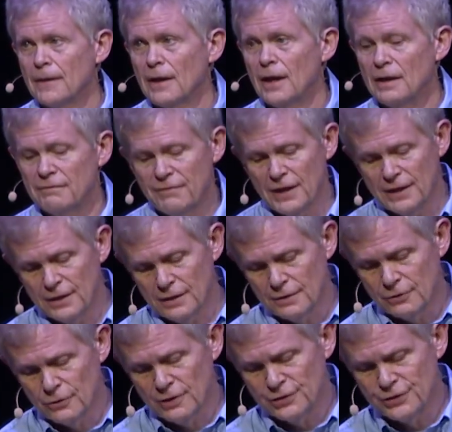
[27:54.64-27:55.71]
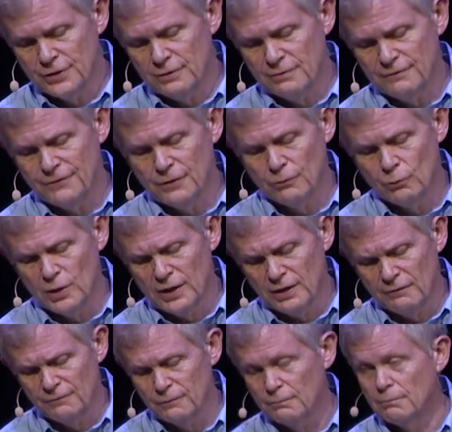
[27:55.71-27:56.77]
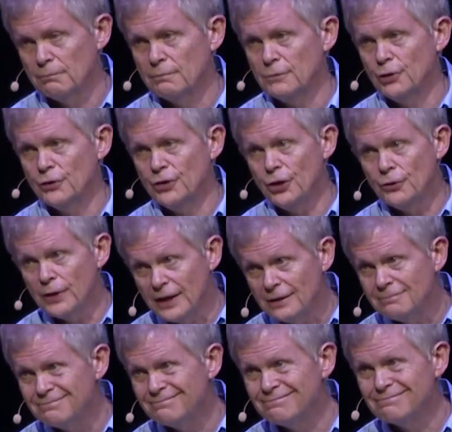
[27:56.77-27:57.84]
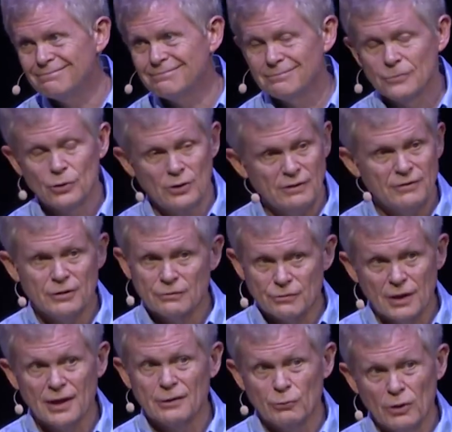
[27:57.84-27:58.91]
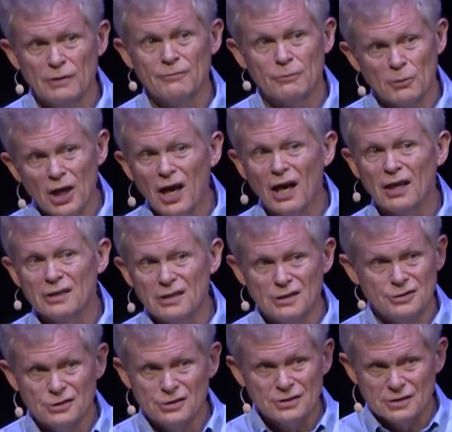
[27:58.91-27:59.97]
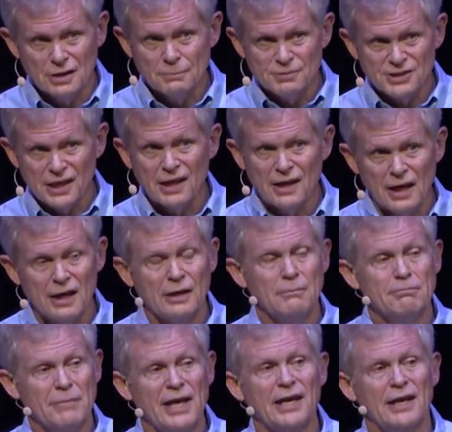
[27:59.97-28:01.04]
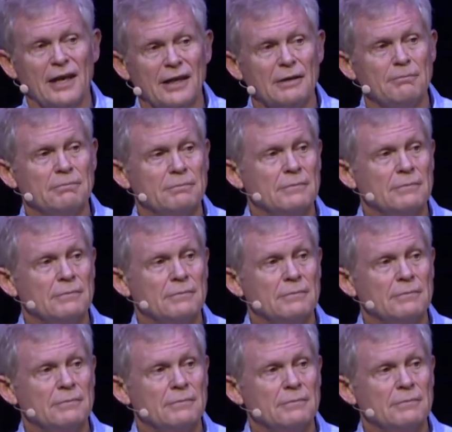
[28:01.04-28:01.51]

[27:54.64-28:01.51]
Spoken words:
I invite you, Christian, if you're running from your duty or even trying to run from God because you're just upset at him, mad at him